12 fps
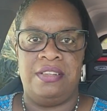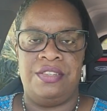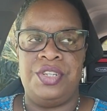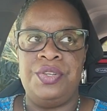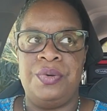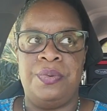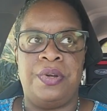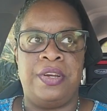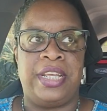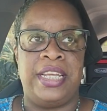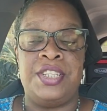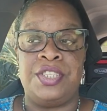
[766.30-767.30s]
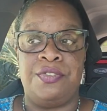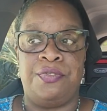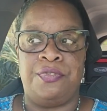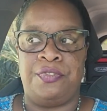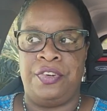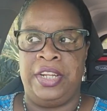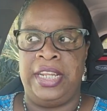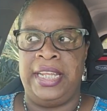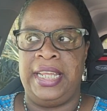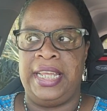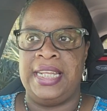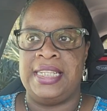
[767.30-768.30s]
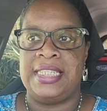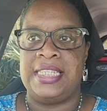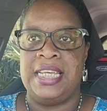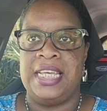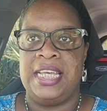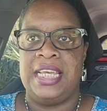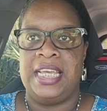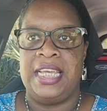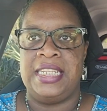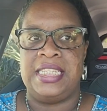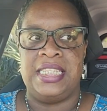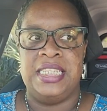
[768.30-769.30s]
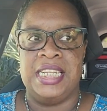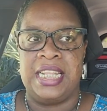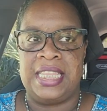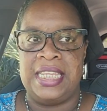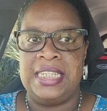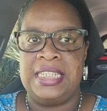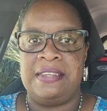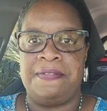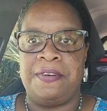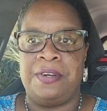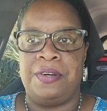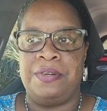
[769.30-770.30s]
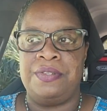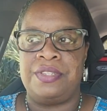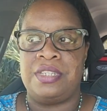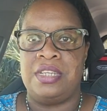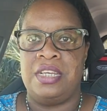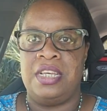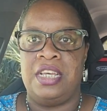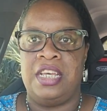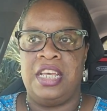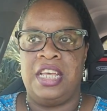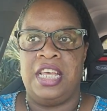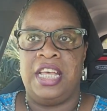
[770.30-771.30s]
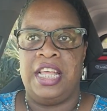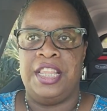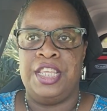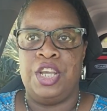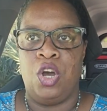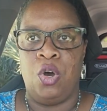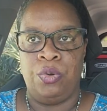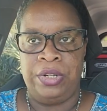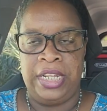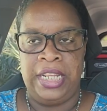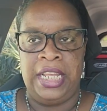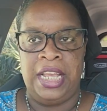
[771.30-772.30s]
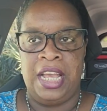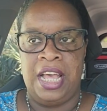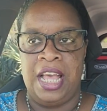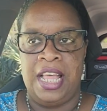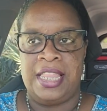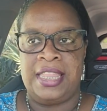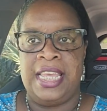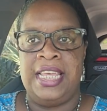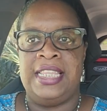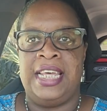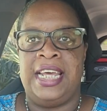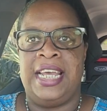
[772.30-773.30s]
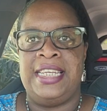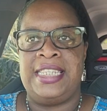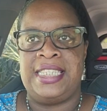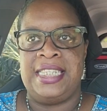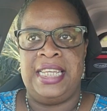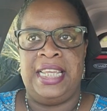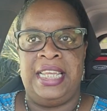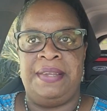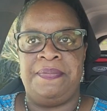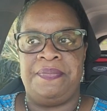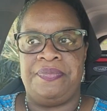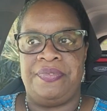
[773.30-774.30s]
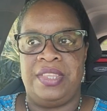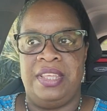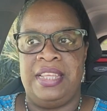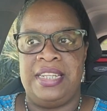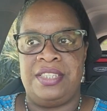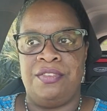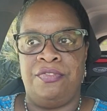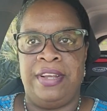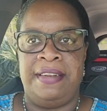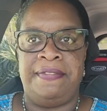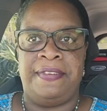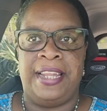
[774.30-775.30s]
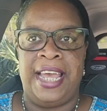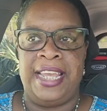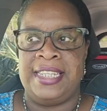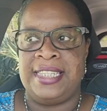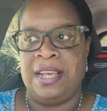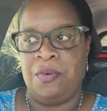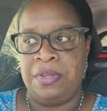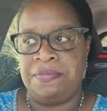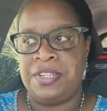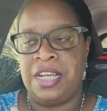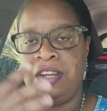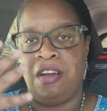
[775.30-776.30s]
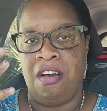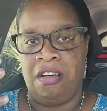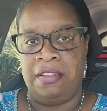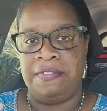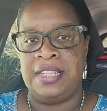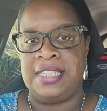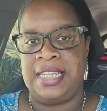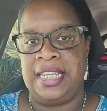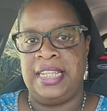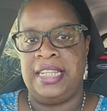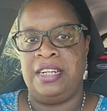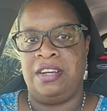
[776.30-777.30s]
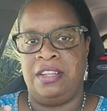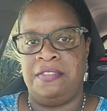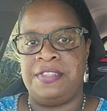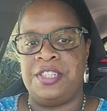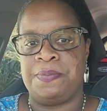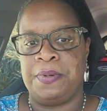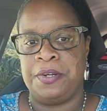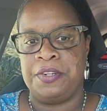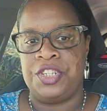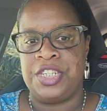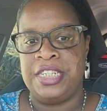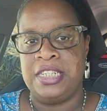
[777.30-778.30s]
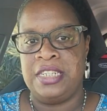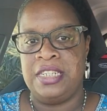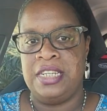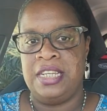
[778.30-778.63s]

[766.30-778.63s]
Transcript: Do the work. It's free. It's it's nothing difficult. The only thing that I see that's a red flag is that we've done all of this healing, all of this purging,